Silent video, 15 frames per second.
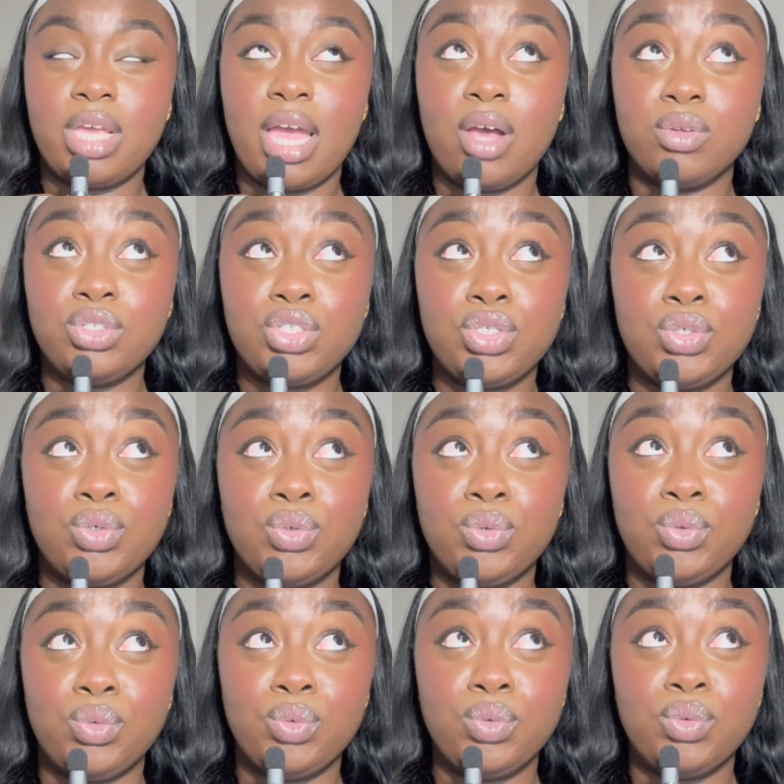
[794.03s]
how
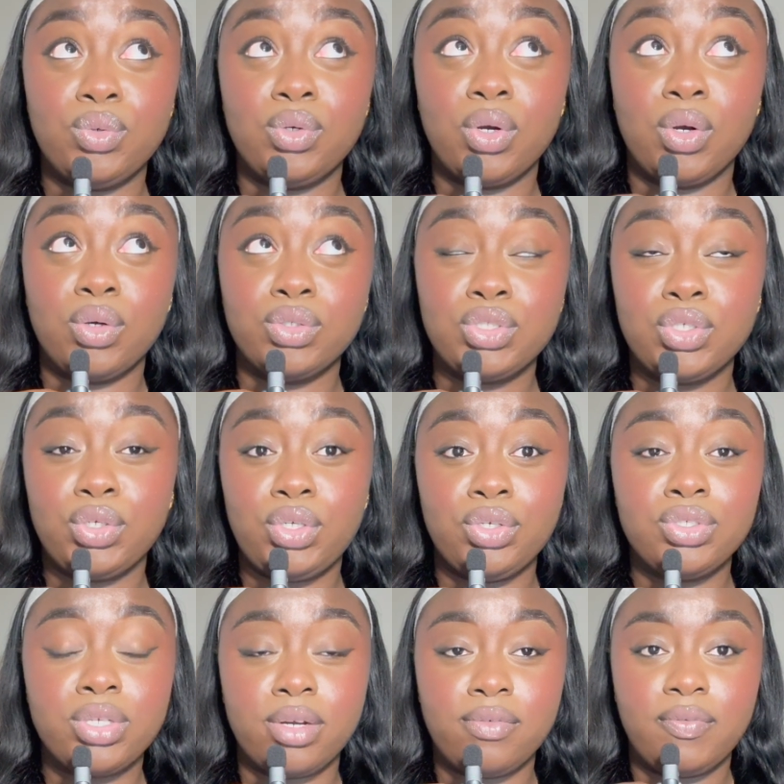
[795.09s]
to also
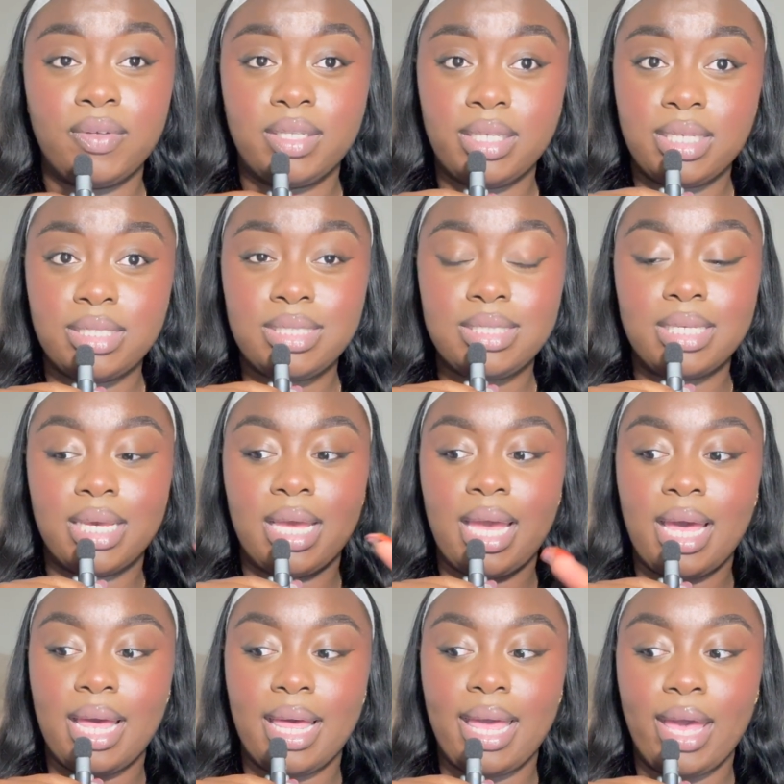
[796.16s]
use our feelings to
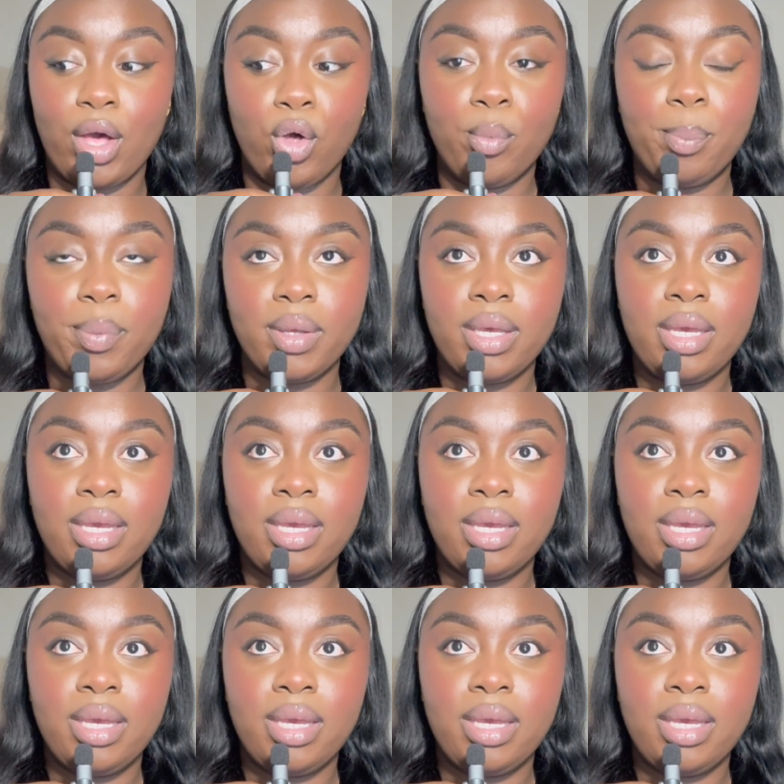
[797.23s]
help